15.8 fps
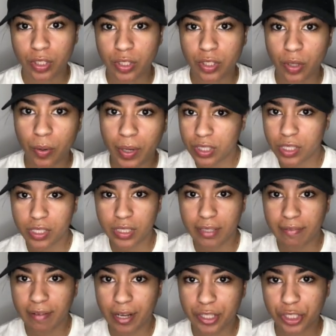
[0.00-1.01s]
so to
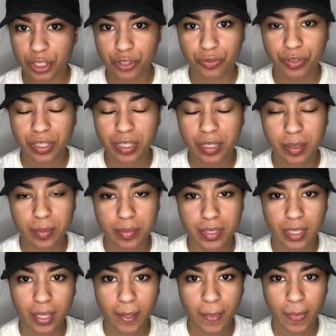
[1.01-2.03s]
live out your dreams
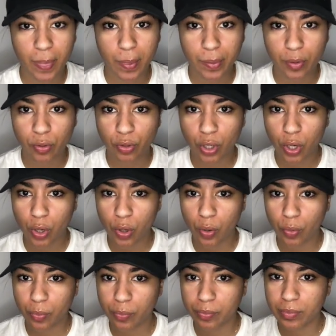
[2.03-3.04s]
and, you
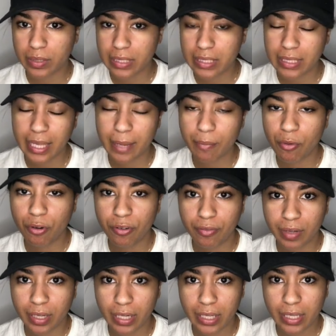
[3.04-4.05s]
know, stay
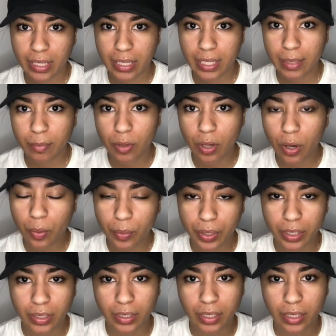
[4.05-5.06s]
motivated, keep
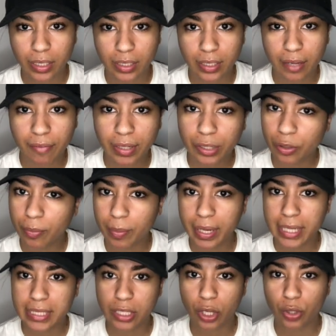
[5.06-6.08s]
going, and never let
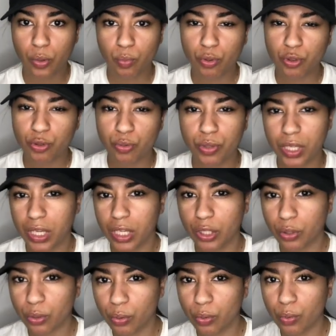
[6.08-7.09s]
nobody tell you what you
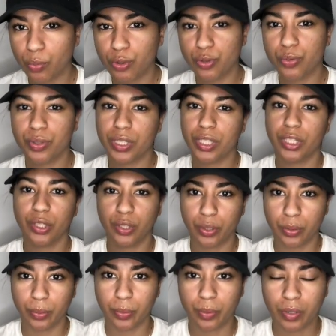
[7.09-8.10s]
can't do, what you can
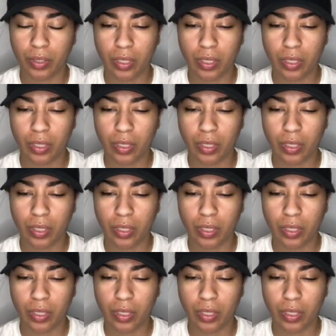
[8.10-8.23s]
do.